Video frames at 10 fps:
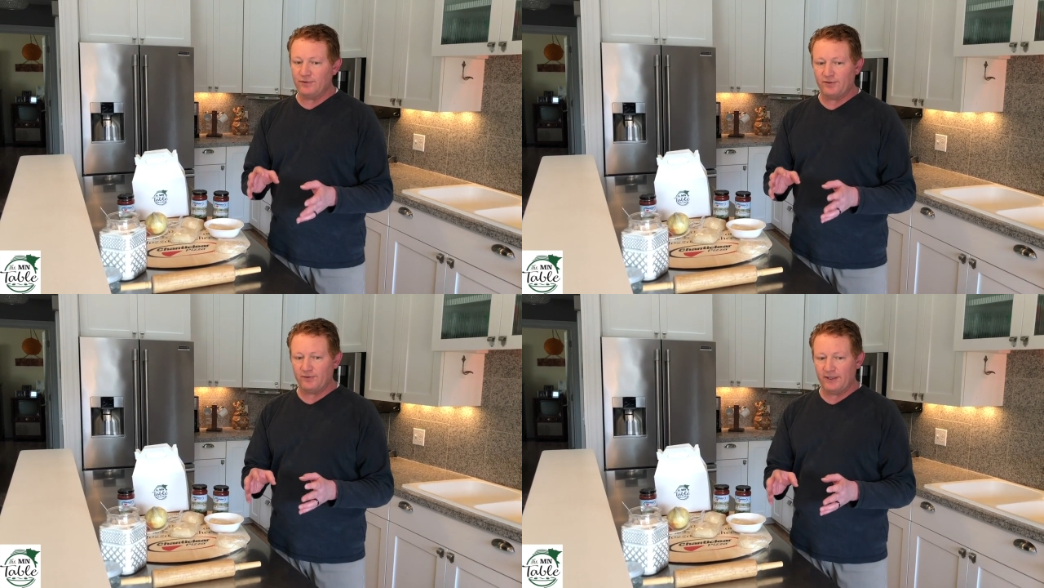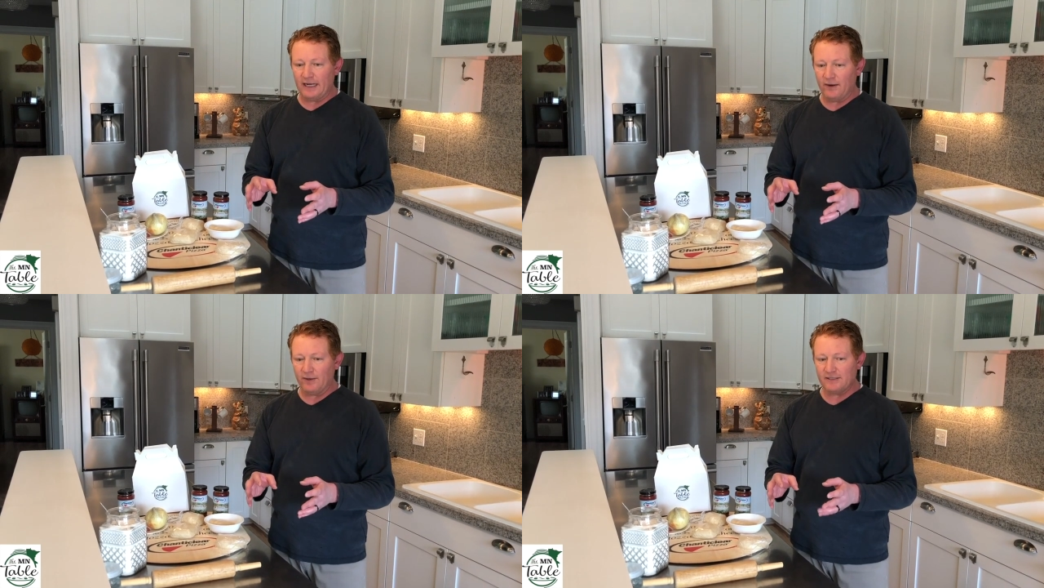to 3
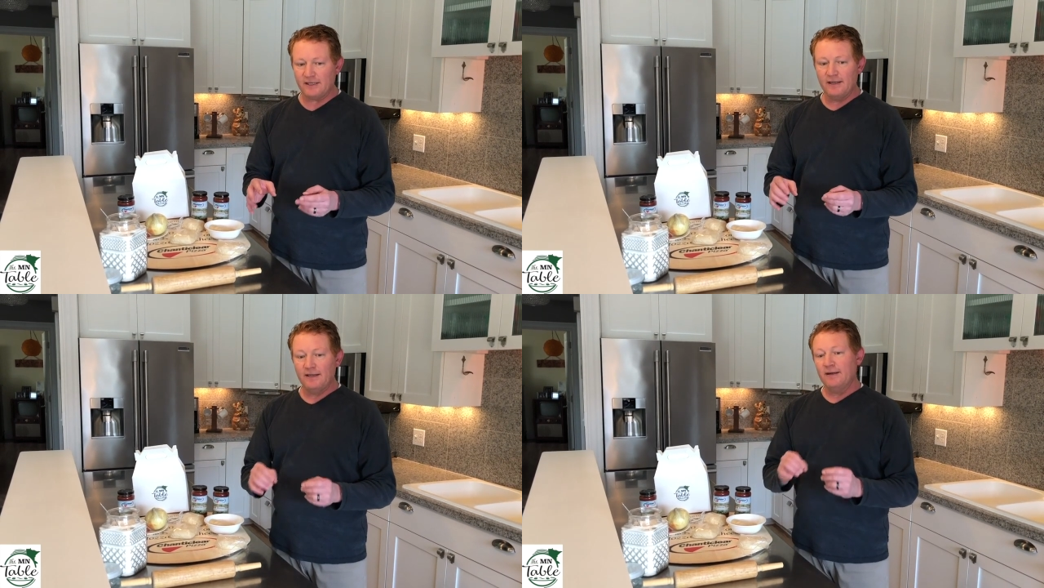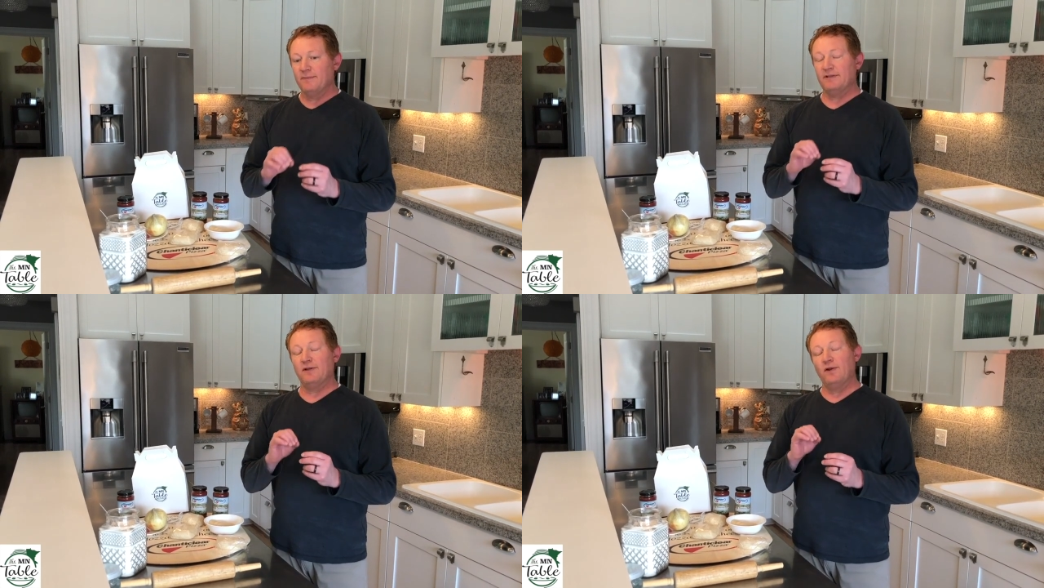hours,
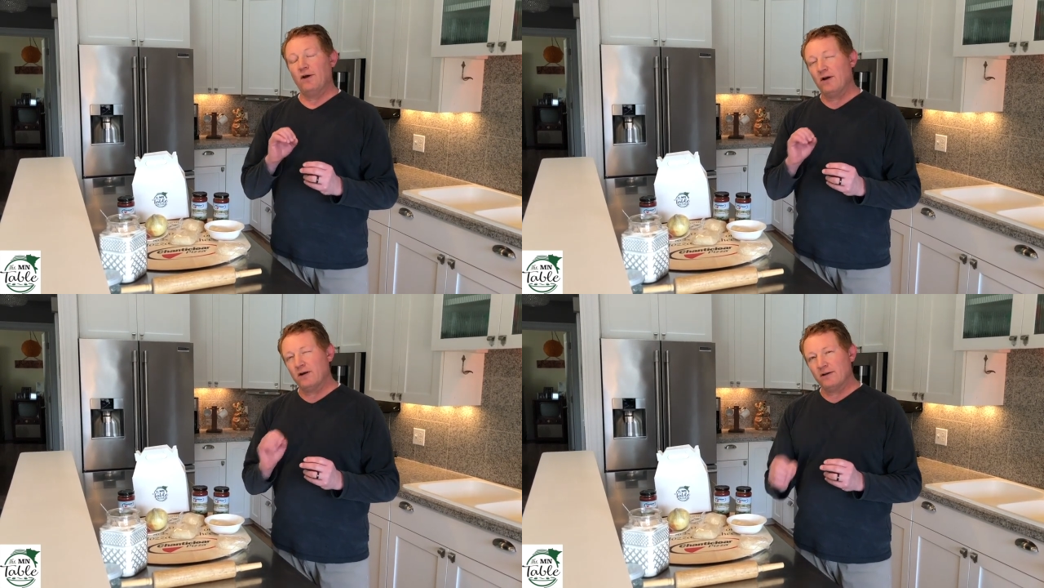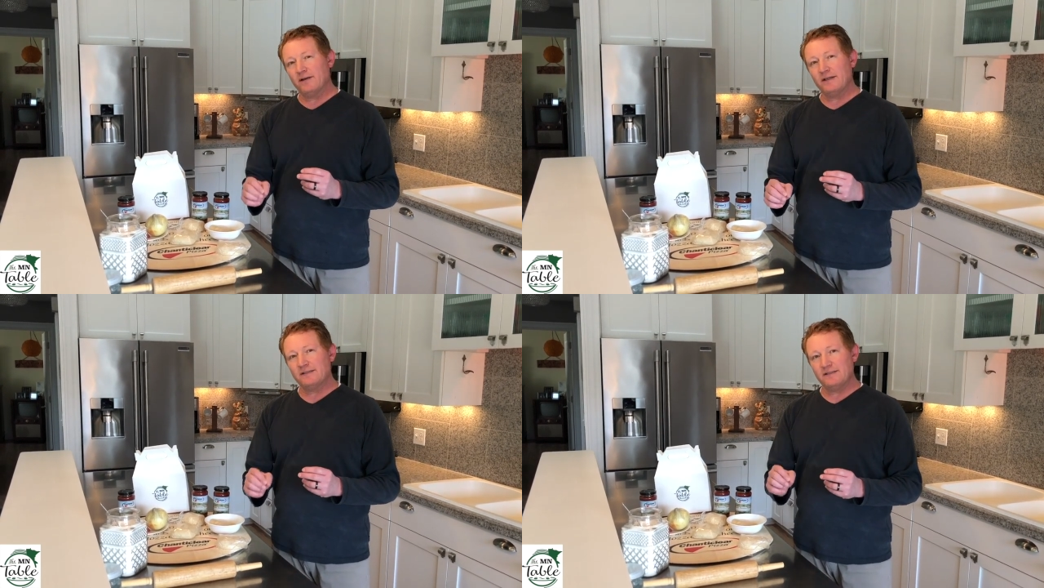but the longer
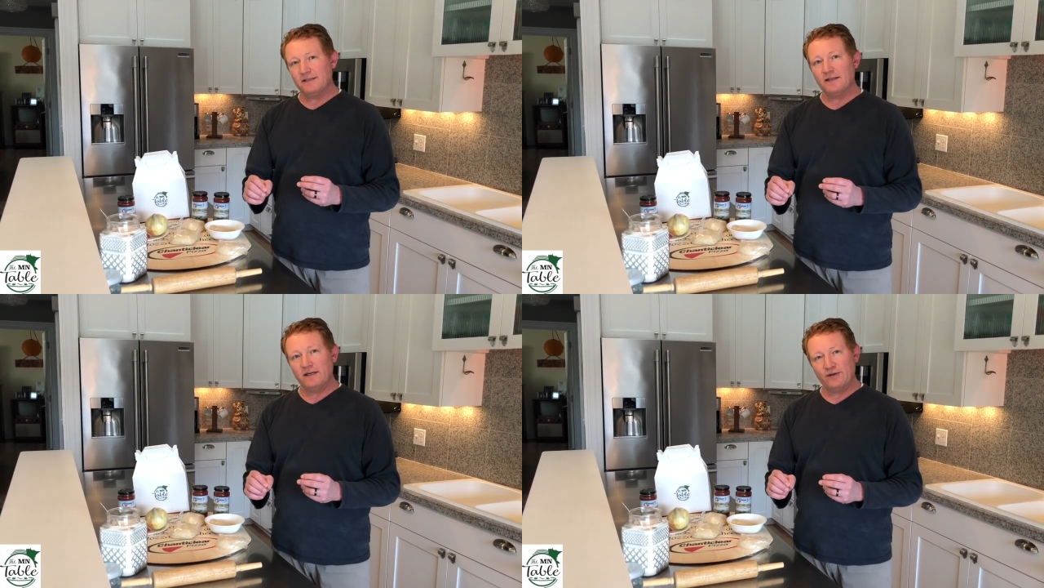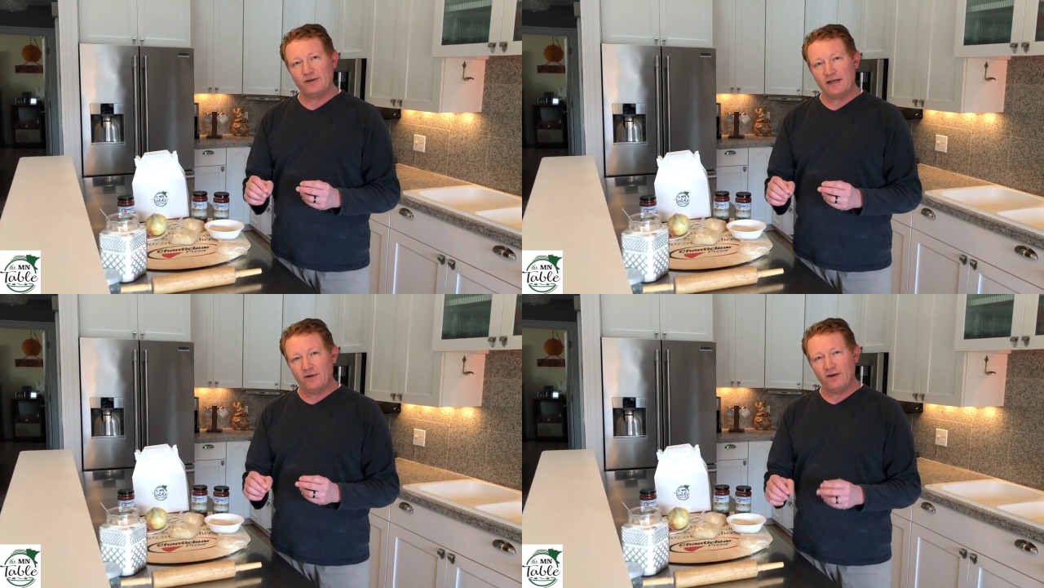it's sitting on your
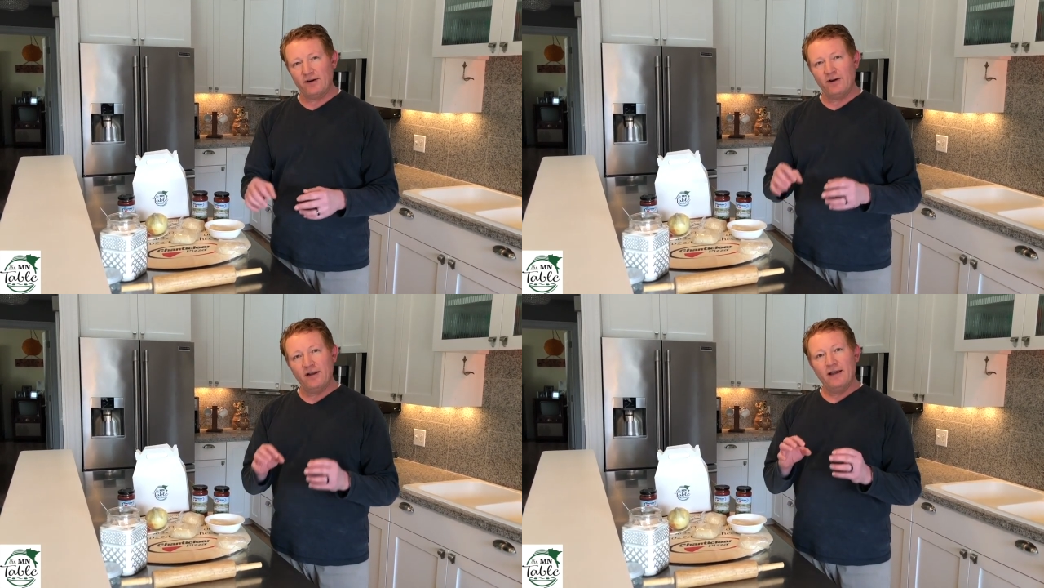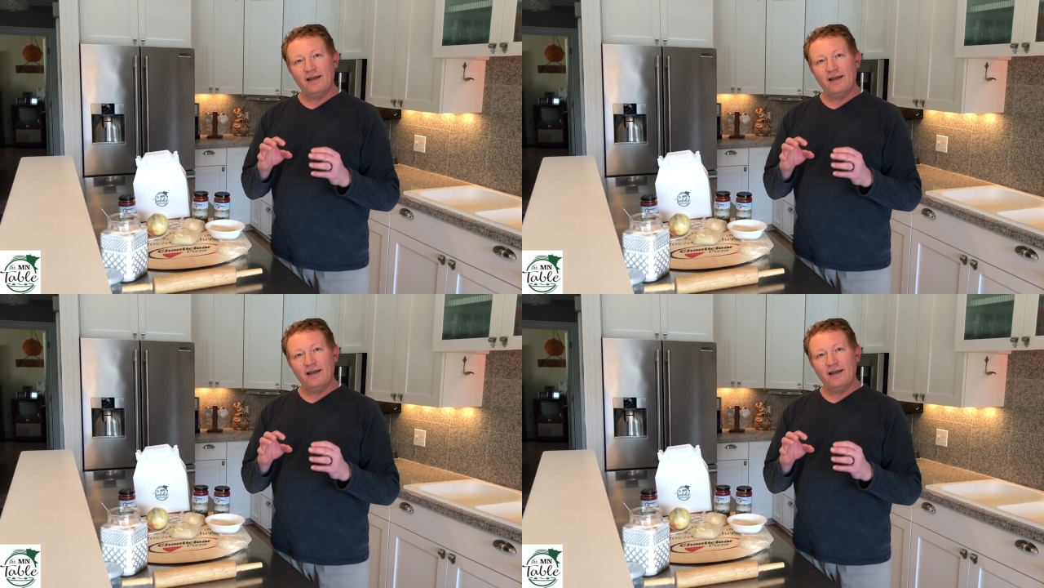counter,